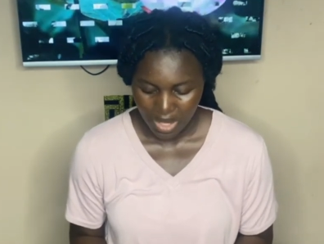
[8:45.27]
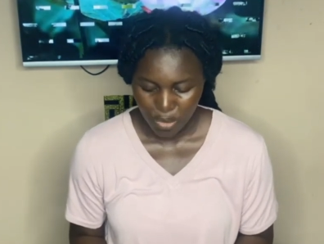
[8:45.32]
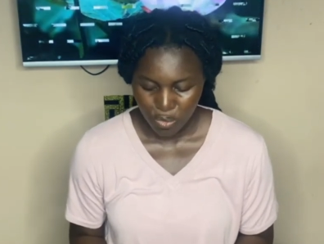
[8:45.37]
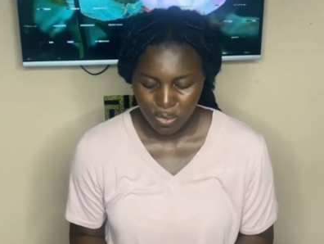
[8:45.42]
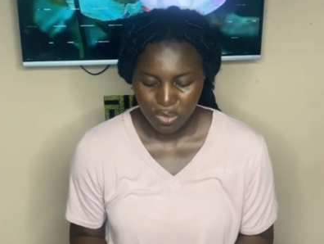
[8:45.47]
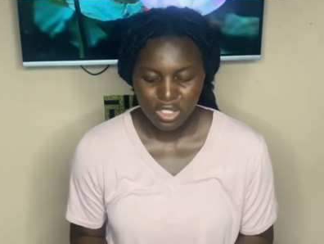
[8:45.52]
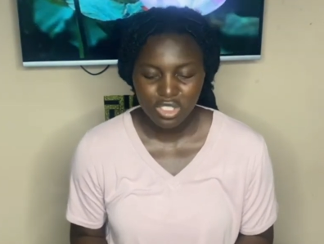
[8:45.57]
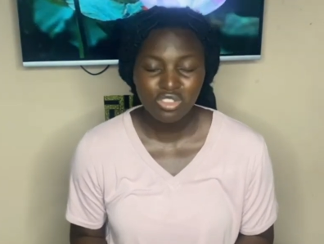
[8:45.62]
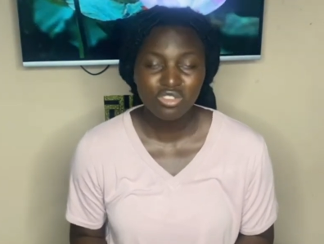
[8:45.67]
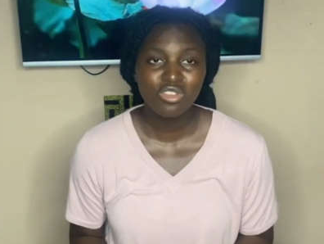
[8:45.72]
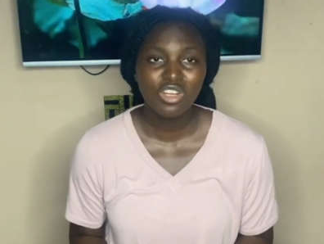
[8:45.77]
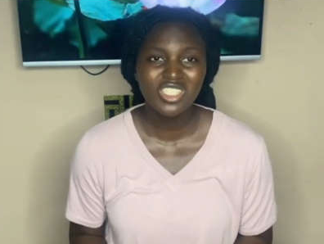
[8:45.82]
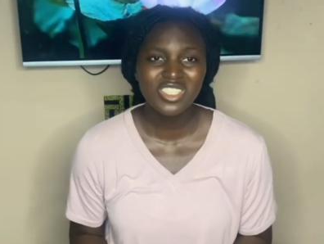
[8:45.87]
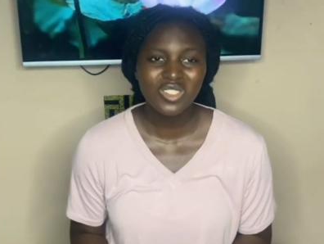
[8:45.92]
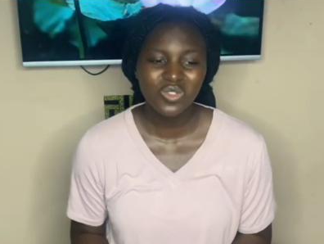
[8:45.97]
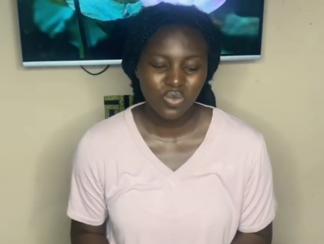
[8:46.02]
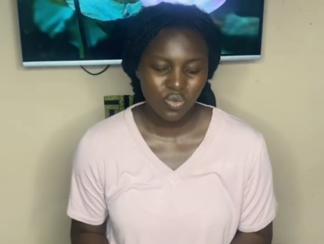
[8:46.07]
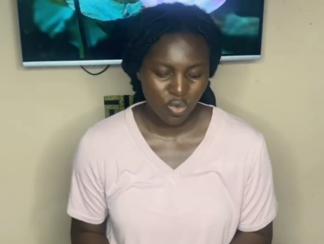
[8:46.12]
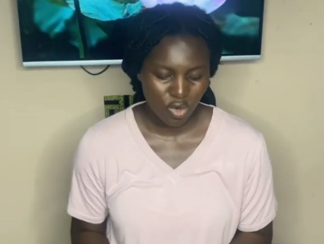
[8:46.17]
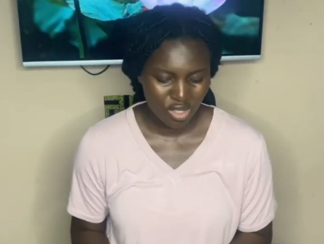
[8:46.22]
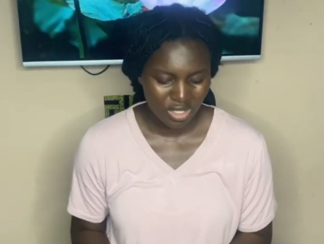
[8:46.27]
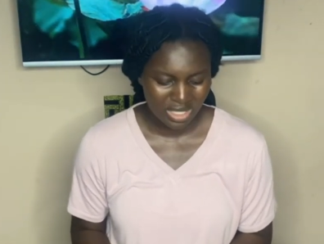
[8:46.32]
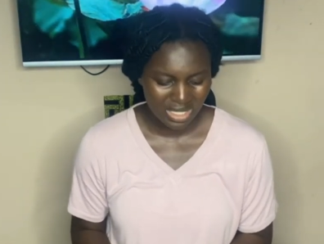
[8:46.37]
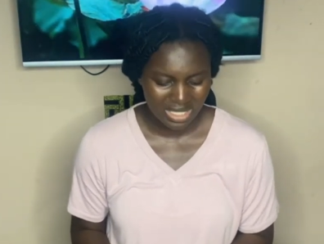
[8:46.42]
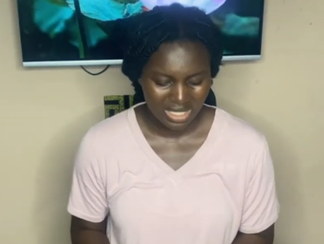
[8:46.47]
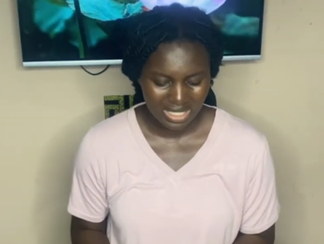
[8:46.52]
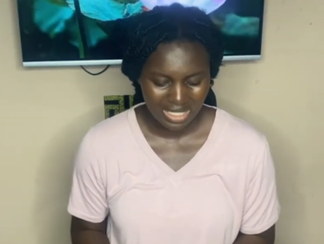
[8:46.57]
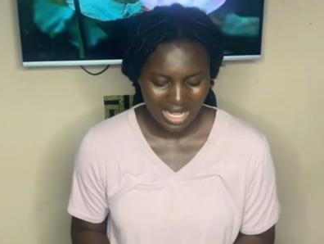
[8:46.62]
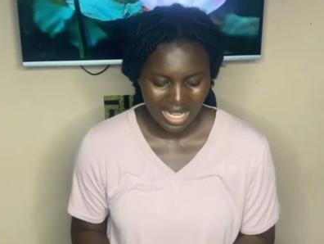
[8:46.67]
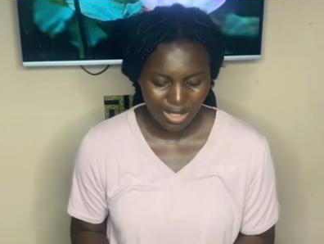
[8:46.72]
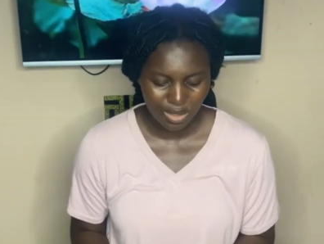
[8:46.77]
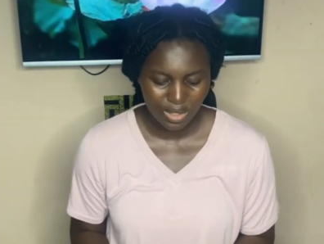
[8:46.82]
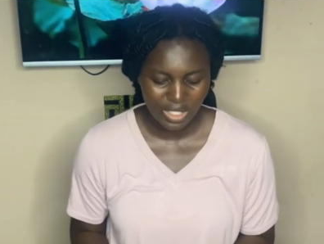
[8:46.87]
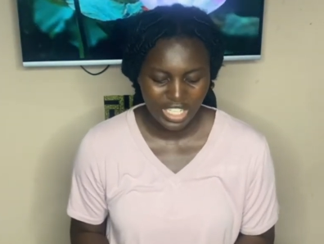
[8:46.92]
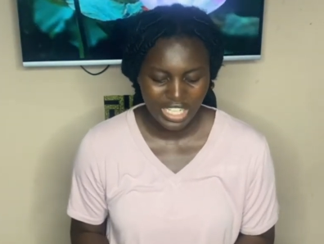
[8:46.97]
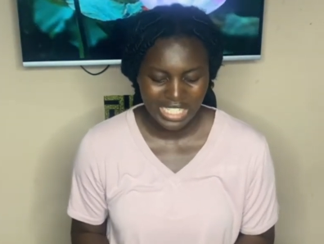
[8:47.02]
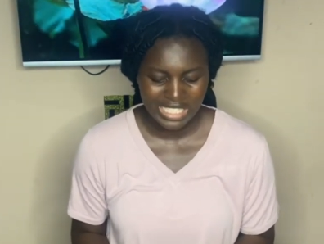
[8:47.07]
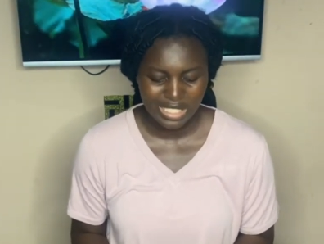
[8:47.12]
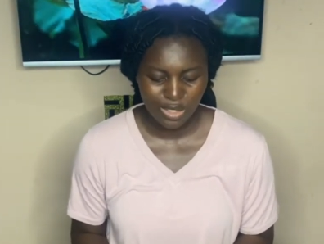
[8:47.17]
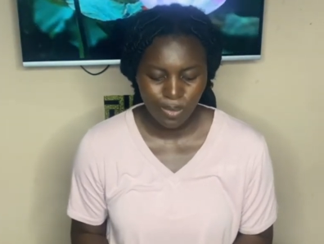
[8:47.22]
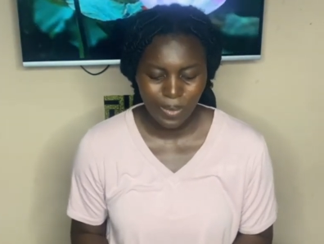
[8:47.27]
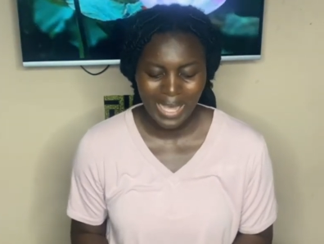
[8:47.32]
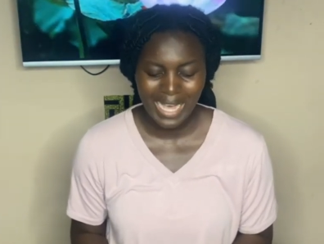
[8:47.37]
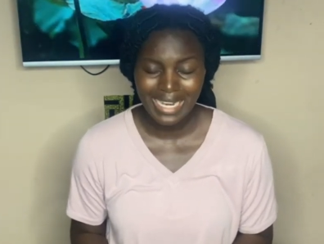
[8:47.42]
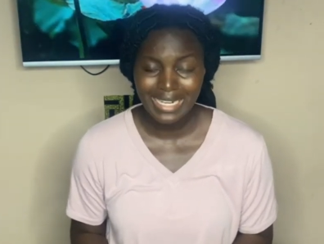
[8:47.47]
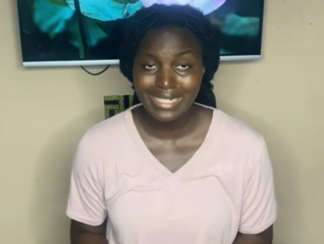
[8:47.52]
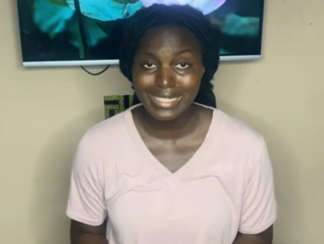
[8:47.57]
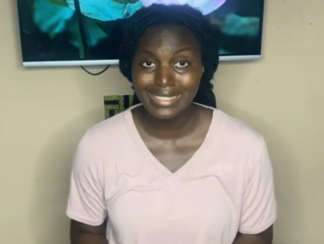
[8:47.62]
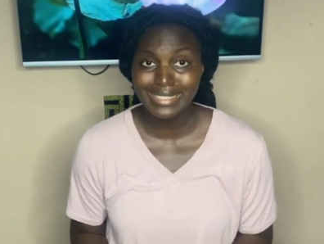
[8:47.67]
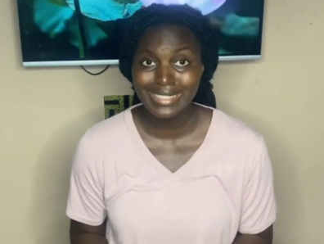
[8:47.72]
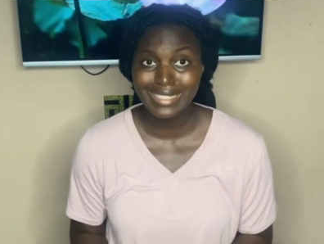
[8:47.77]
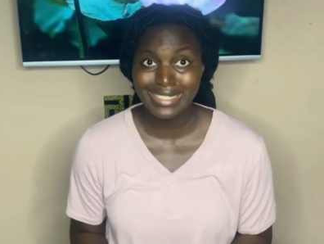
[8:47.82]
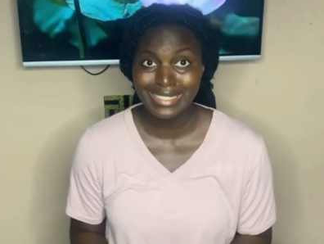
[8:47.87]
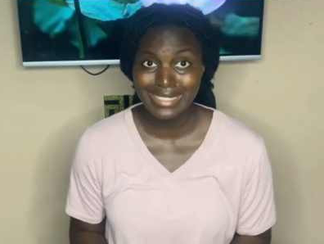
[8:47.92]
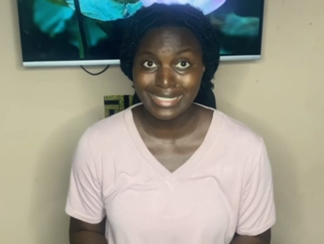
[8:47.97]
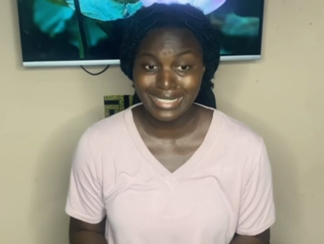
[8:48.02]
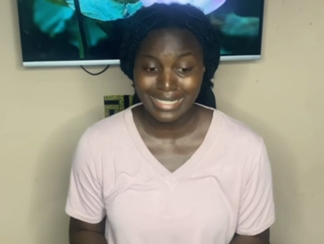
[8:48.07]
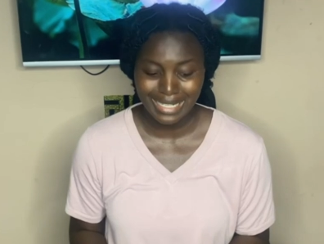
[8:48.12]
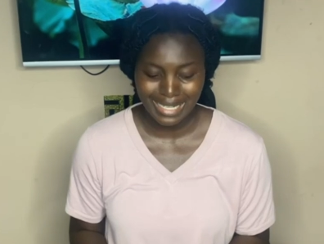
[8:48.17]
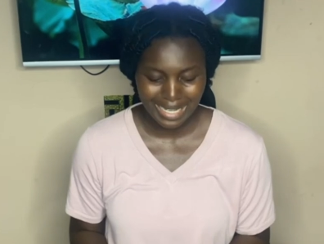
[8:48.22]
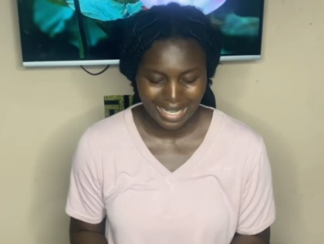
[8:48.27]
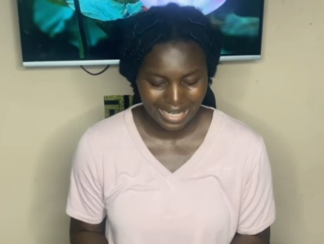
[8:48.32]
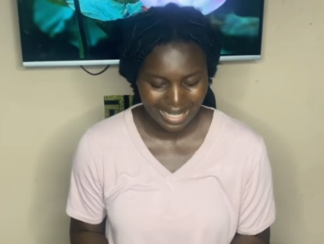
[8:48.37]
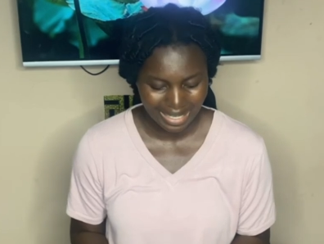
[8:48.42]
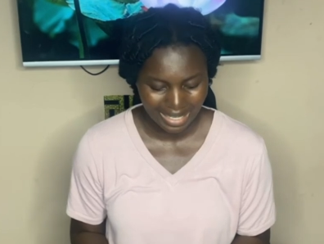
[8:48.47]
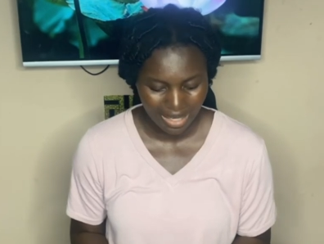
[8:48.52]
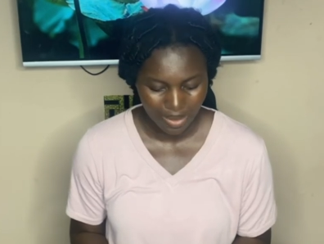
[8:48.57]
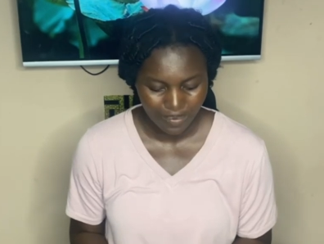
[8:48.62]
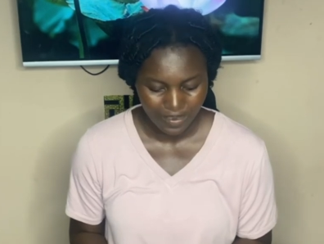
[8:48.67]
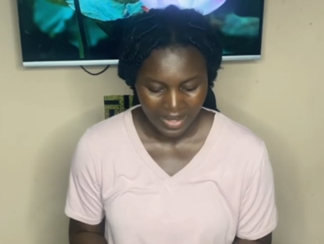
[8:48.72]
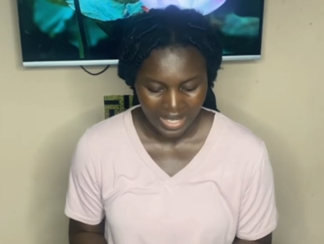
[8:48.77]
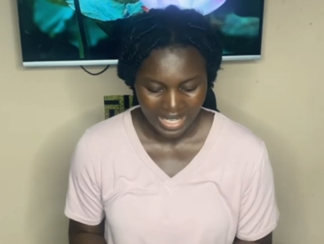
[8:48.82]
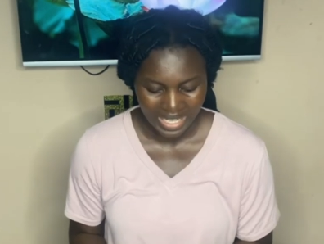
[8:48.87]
we do not want an occasion where allegiance to Ghana